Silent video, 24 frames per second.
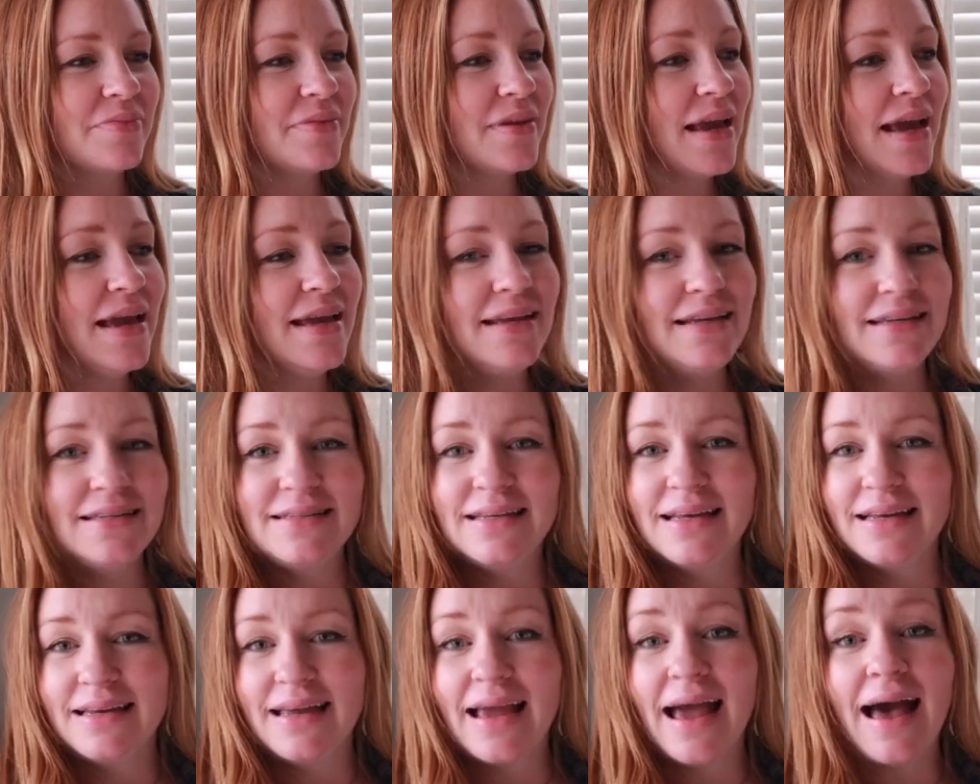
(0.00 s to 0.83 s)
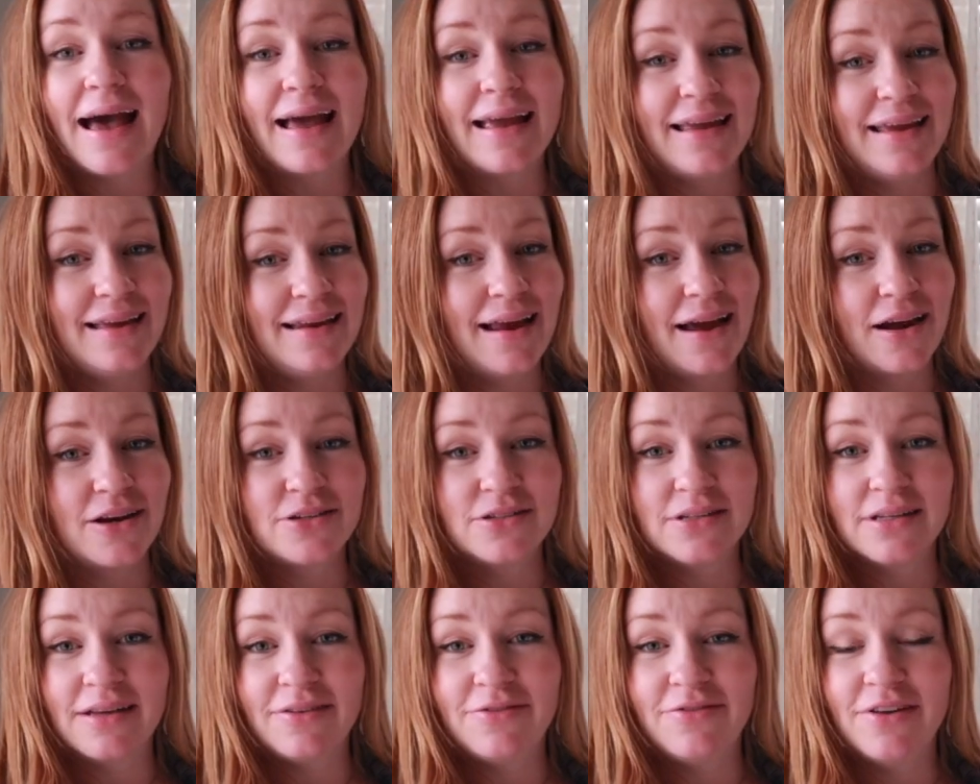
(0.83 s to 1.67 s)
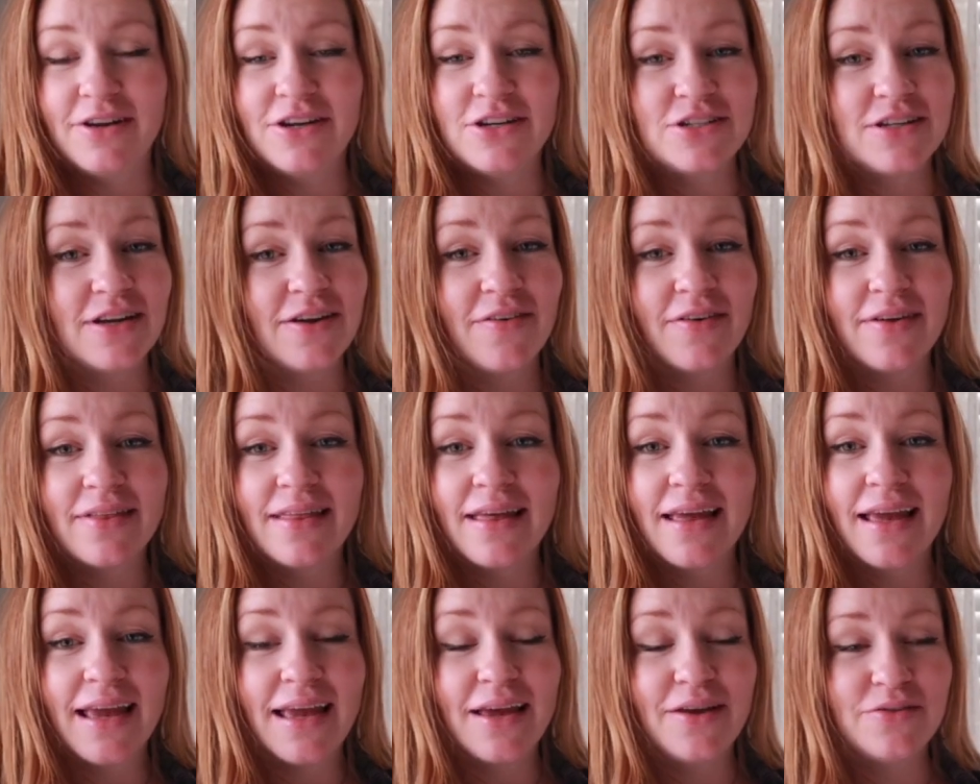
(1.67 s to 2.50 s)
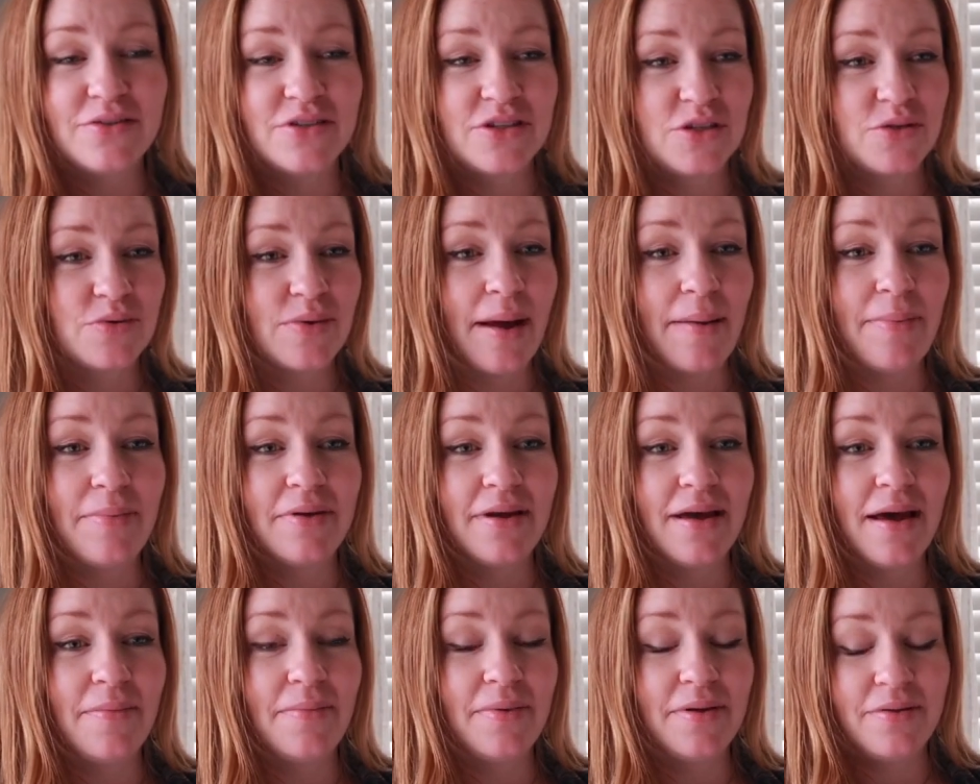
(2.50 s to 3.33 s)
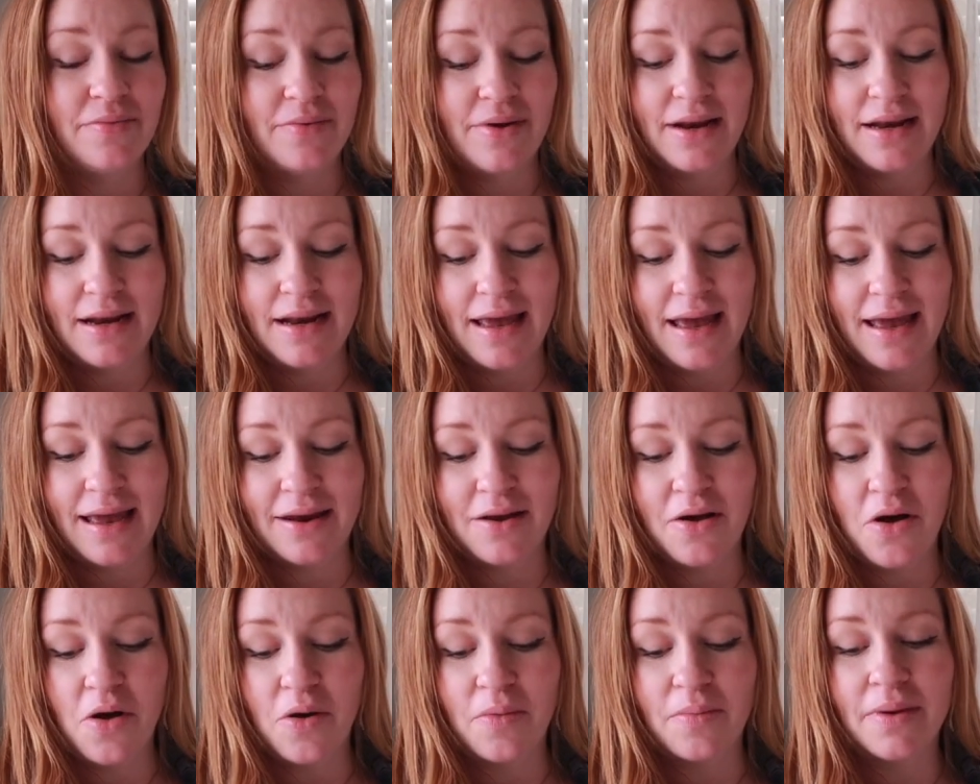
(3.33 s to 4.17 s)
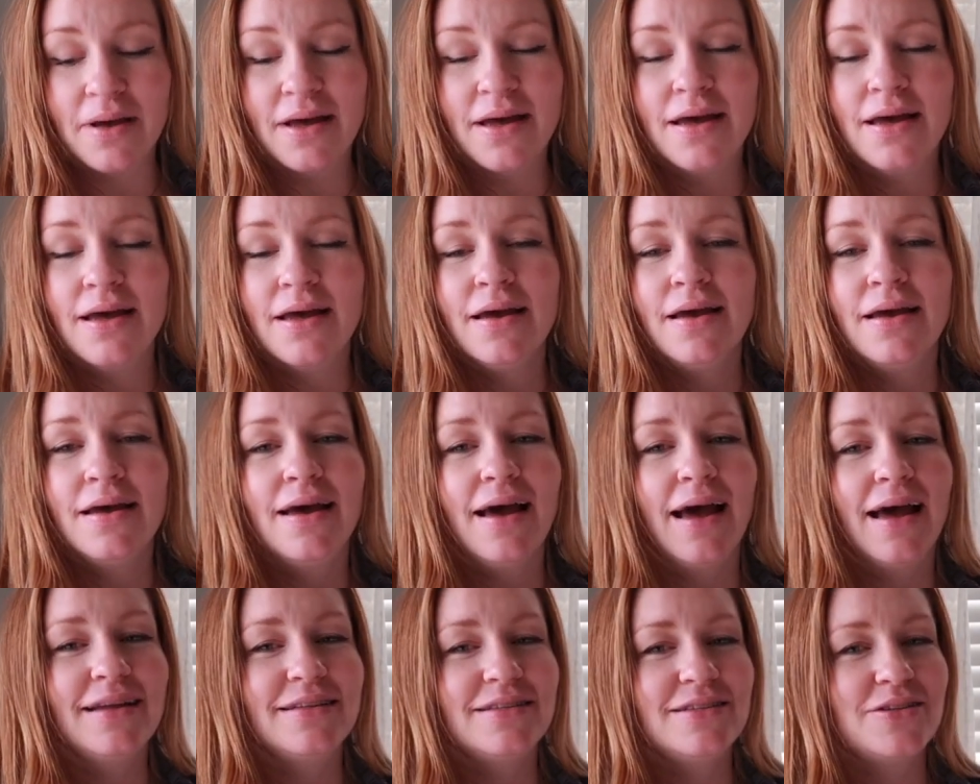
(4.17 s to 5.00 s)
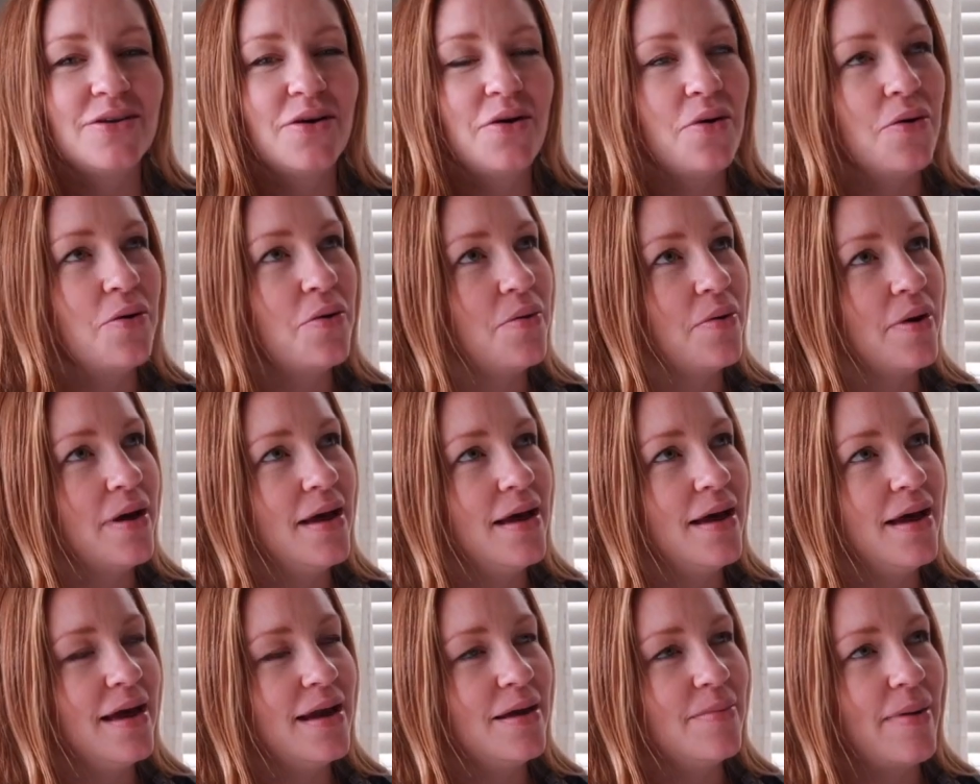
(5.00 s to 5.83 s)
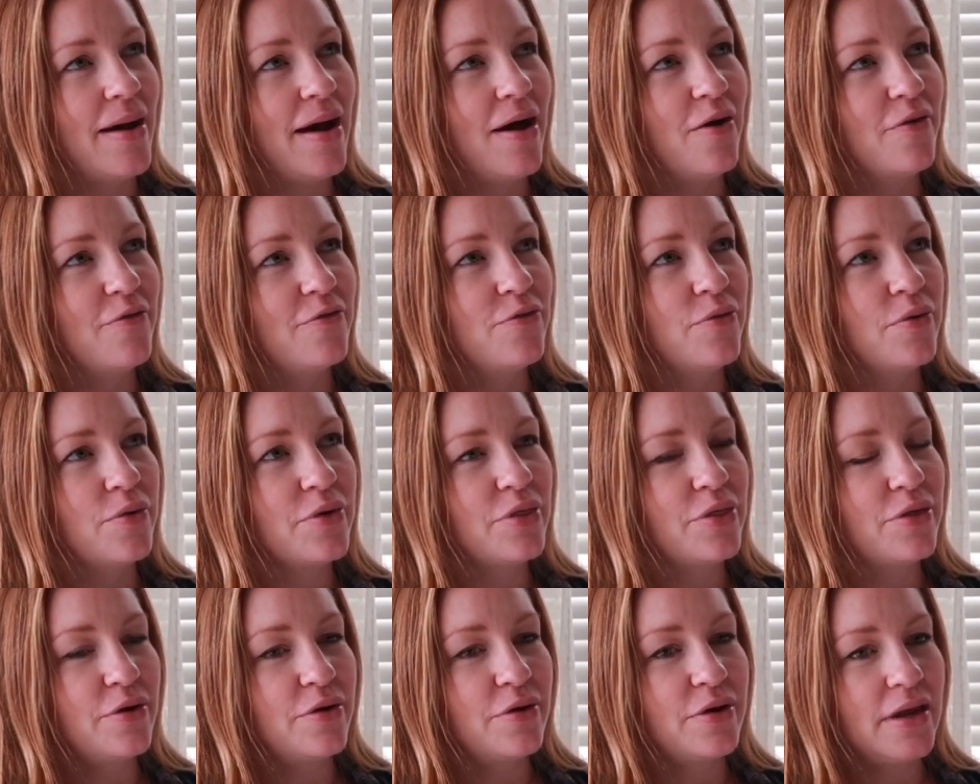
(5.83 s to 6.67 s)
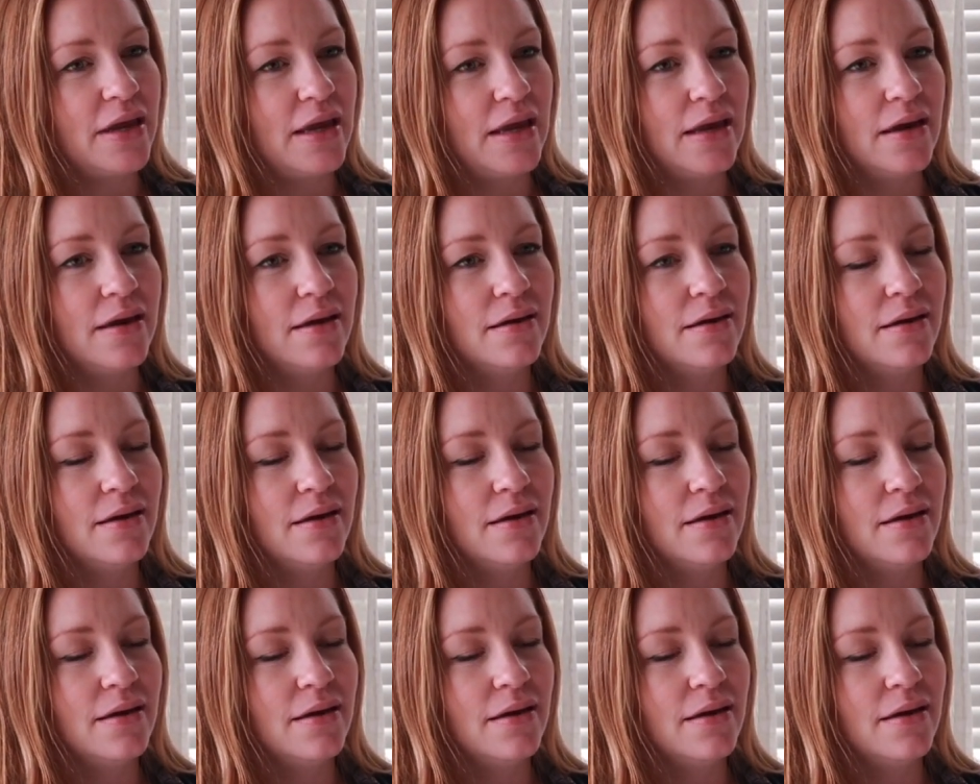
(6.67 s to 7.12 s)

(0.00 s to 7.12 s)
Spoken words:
And he said, yeah, he had actually finished everything. He was just wrapping up and ready to head home. And so at about 4:30,